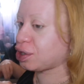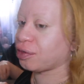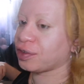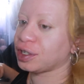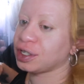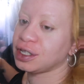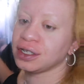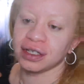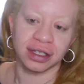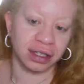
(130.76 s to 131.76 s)
over.
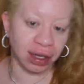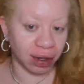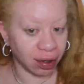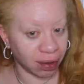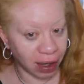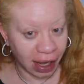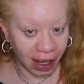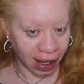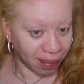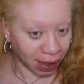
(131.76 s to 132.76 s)
So I
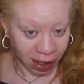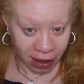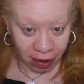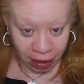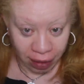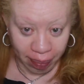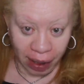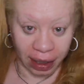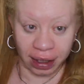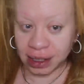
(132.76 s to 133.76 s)
had my hair in a little
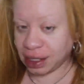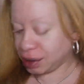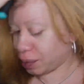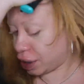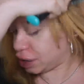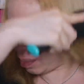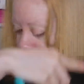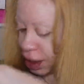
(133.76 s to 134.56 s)
bonnet because I was washing my